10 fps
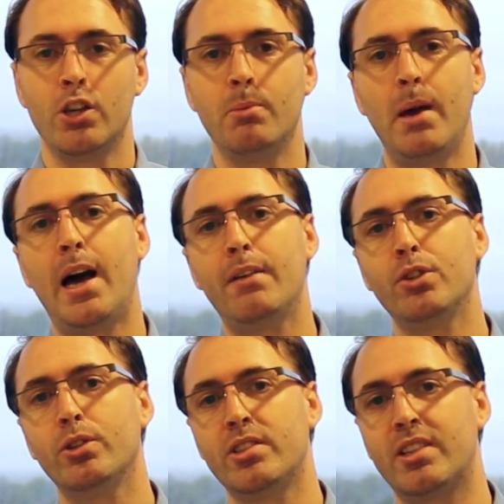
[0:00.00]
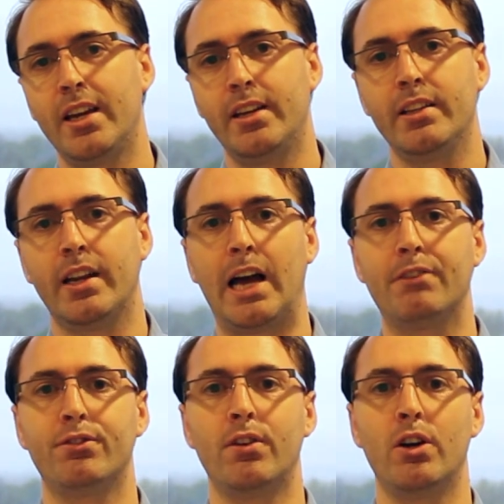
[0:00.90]
You may have noticed lately that
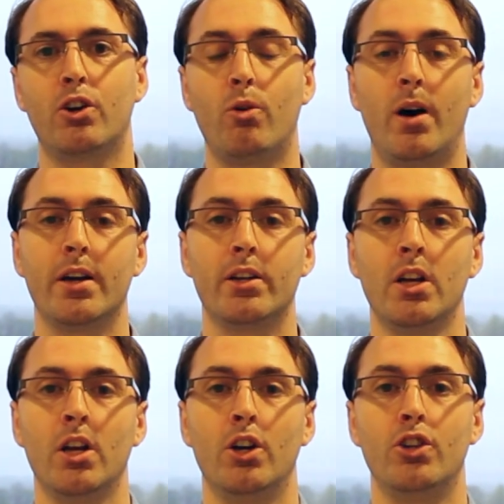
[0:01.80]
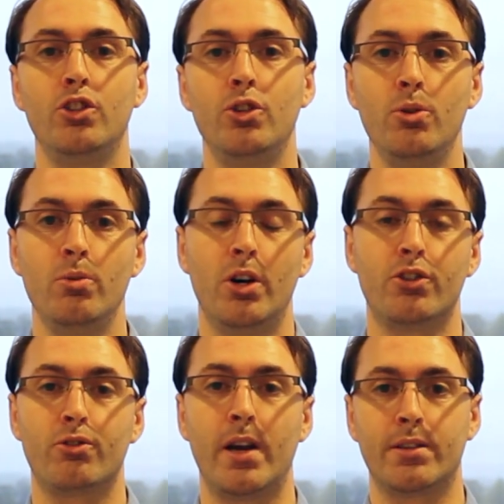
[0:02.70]
I've acquired a new
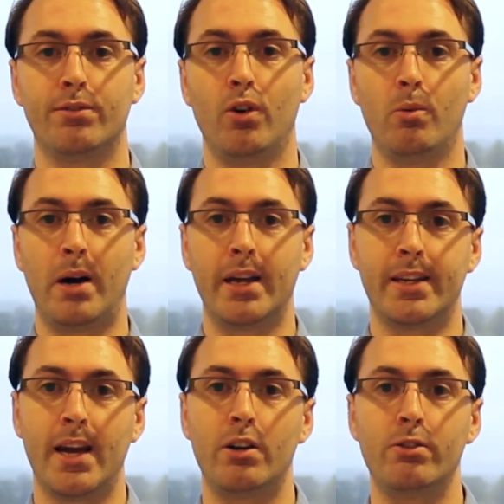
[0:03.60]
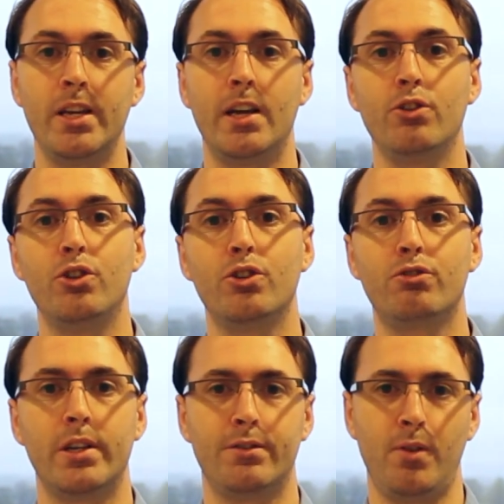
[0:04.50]
address for my gallery and a new
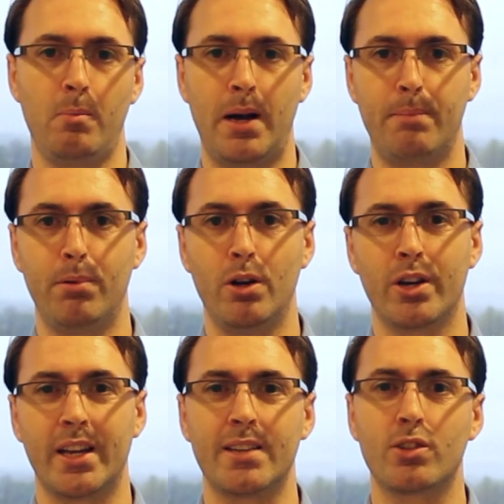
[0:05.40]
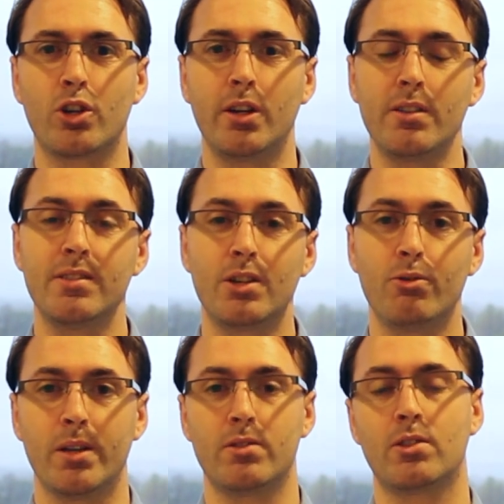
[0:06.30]
address for my blog, and as a
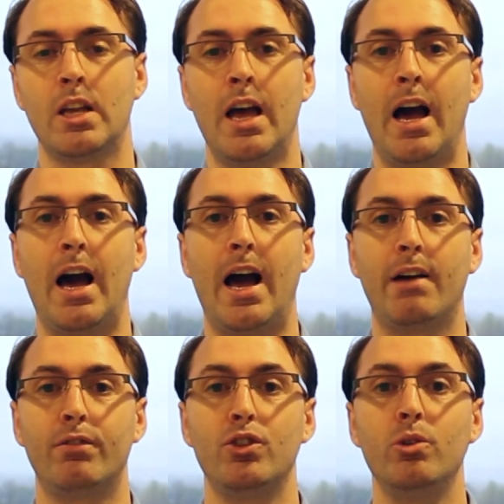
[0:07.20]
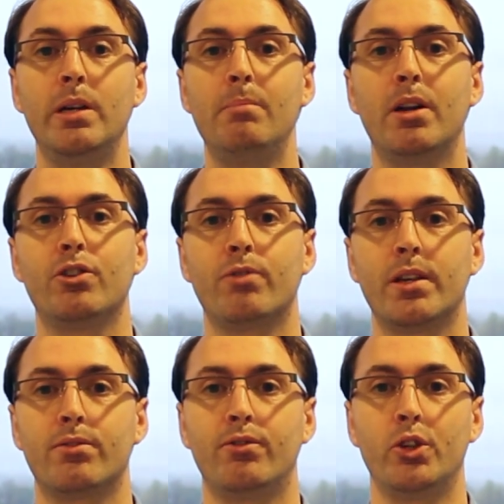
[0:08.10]
consequence, I have a new email
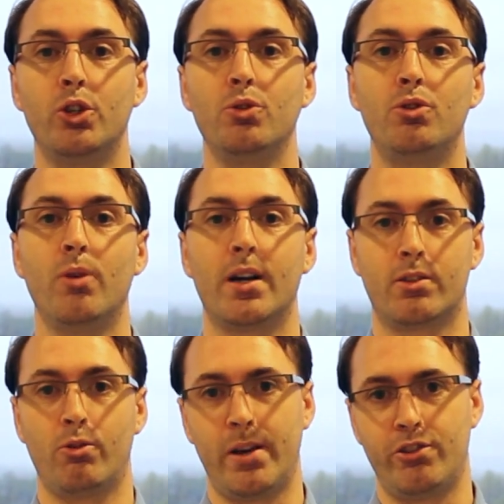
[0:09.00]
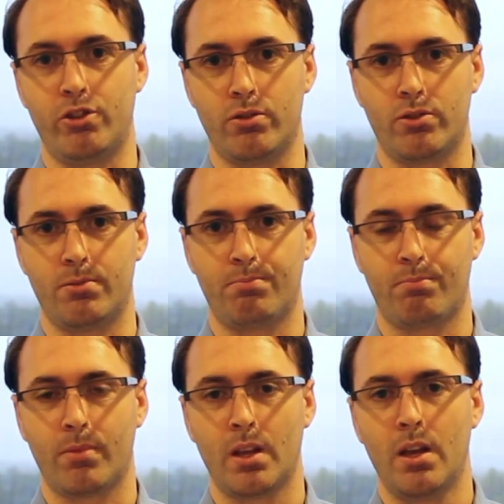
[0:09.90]
address for you to ask questions.
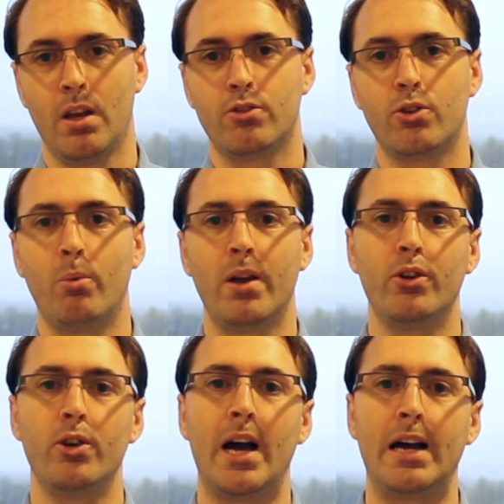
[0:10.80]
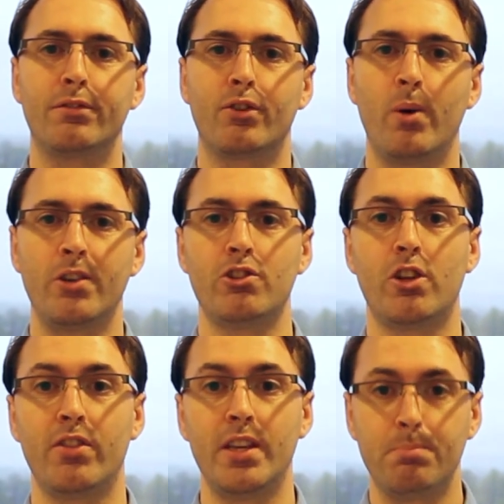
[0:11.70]
So whether you have
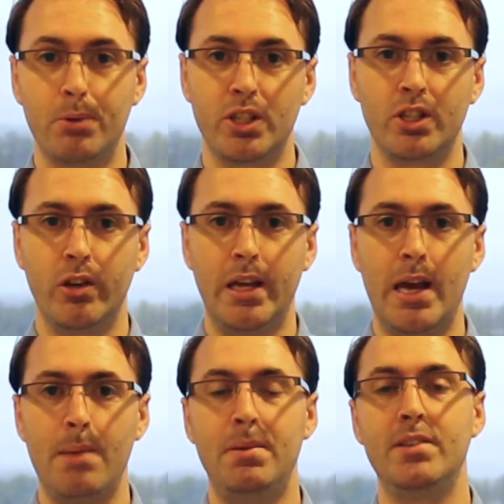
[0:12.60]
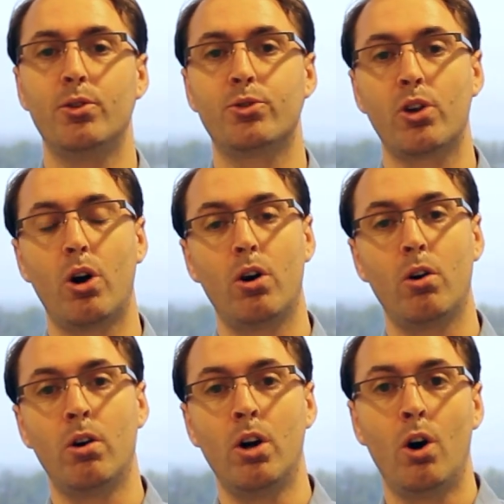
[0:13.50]
questions on this particular episodes
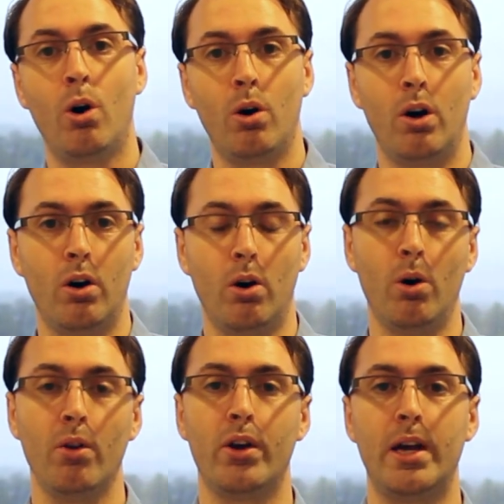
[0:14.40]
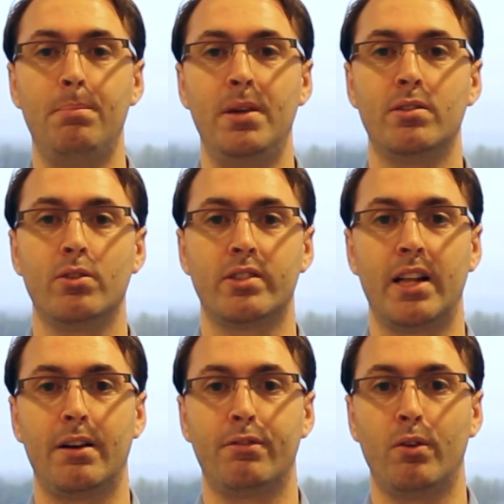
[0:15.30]
or other episodes
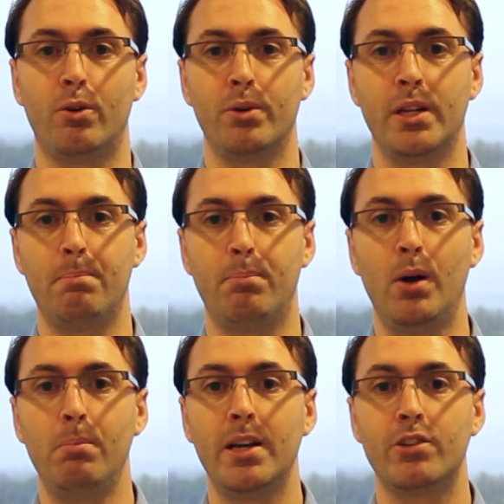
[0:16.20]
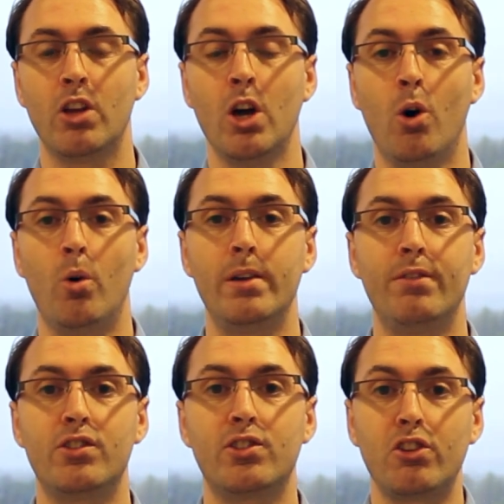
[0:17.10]
that I've already published, or
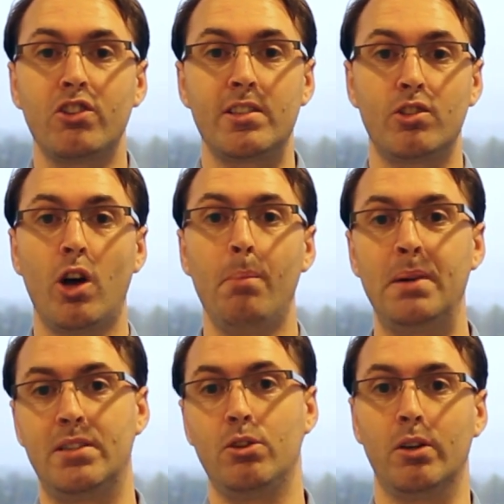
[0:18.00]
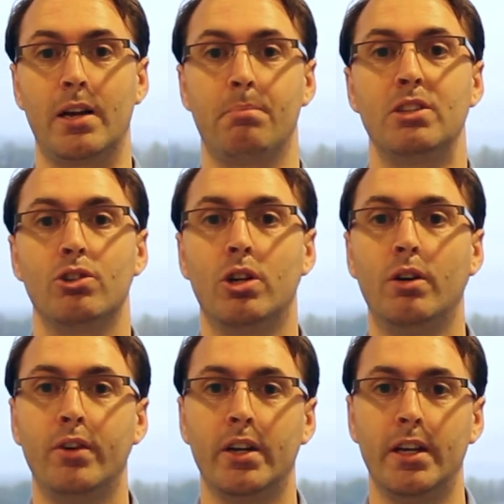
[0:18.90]
even suggest topics you'd like me to
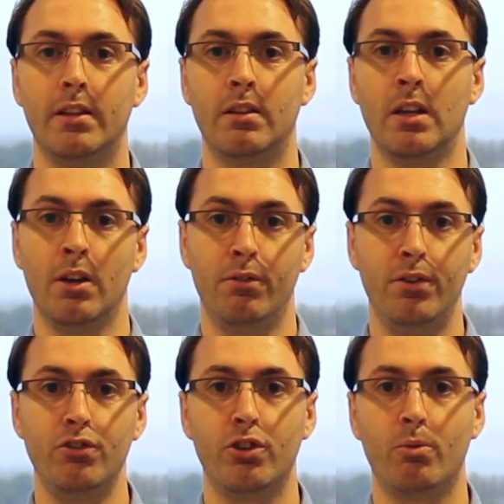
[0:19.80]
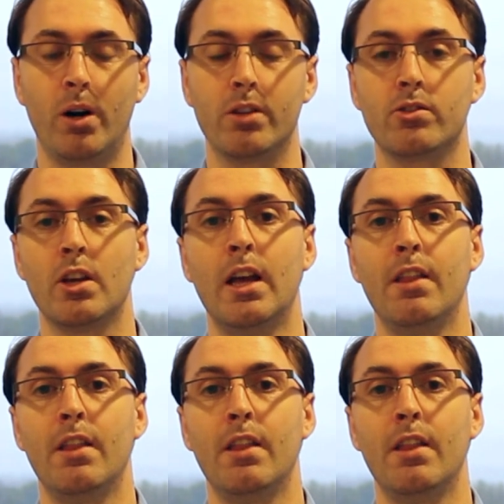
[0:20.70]
cover in future ones,